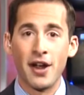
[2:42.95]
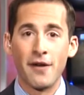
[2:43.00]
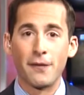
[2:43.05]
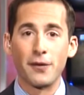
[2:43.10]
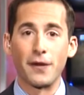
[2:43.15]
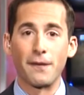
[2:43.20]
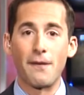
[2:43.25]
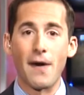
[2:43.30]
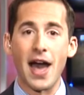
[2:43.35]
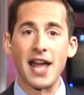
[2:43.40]
For
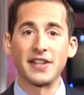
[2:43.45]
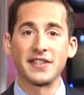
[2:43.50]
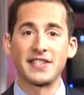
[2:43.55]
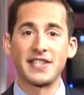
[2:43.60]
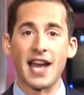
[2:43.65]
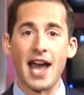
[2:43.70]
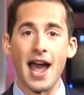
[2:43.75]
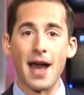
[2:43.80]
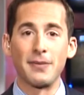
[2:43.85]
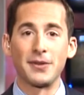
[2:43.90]
the final
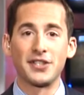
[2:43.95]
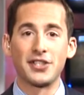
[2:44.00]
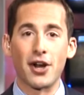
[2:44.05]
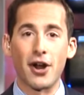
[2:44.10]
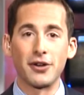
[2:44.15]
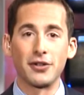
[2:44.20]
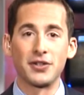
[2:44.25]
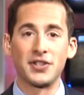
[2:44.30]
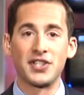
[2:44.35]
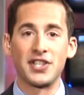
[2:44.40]
time, the
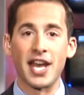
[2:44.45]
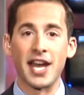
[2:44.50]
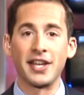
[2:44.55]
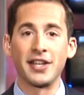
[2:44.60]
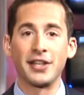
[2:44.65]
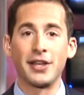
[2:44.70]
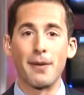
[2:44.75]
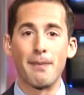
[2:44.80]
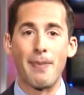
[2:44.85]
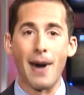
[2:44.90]
Tartars
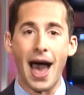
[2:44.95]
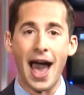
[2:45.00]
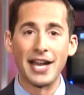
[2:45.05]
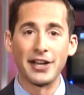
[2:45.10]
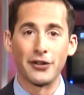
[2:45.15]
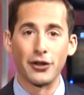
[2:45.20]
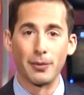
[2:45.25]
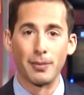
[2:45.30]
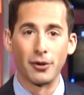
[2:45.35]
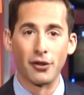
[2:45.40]
said goodbye
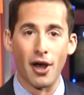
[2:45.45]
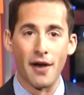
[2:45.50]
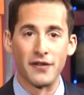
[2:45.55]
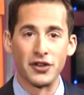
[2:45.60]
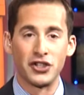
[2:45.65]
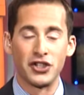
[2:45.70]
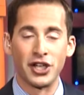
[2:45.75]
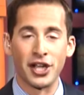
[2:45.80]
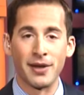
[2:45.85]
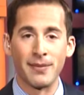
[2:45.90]
to their
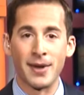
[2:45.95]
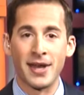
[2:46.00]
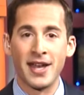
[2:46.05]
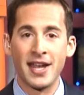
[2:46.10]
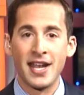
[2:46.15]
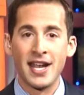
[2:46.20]
beloved gym,